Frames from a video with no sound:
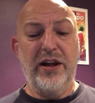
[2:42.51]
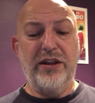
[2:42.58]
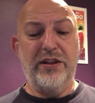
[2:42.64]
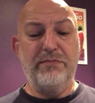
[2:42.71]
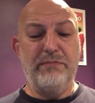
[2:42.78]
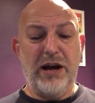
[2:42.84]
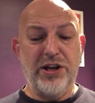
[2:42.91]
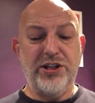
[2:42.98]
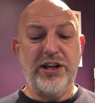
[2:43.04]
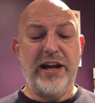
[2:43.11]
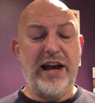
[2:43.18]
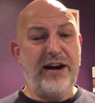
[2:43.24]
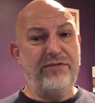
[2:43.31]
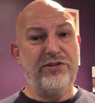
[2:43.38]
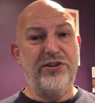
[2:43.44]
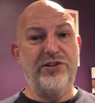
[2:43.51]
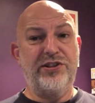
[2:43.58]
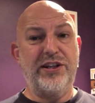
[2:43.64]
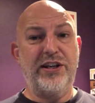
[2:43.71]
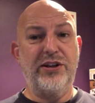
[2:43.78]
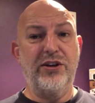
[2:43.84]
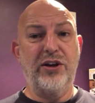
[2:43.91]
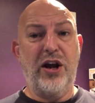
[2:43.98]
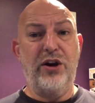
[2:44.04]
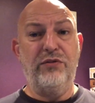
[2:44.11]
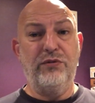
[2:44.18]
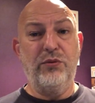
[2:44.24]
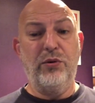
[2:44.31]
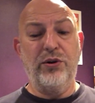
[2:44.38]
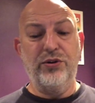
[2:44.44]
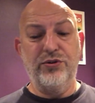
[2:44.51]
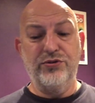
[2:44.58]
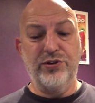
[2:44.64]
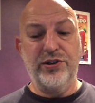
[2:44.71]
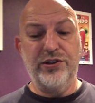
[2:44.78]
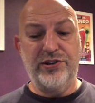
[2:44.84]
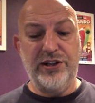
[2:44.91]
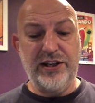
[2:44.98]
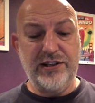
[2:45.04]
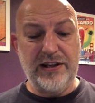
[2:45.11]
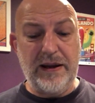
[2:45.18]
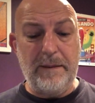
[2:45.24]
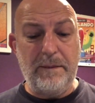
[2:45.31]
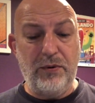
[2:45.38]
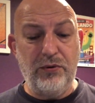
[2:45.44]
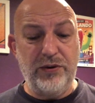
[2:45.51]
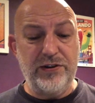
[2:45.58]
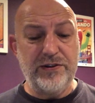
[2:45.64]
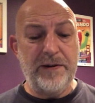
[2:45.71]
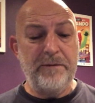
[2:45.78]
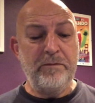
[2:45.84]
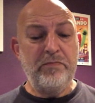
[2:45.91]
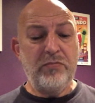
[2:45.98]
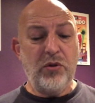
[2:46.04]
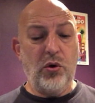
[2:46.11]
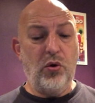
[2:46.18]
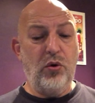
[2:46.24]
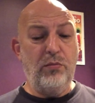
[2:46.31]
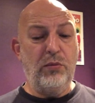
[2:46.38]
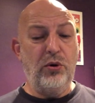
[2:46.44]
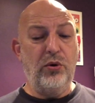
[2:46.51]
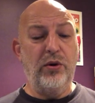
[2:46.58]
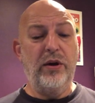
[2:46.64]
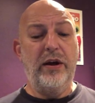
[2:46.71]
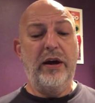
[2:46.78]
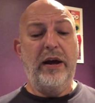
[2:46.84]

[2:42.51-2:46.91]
the Magic have conceded over 116 points or more.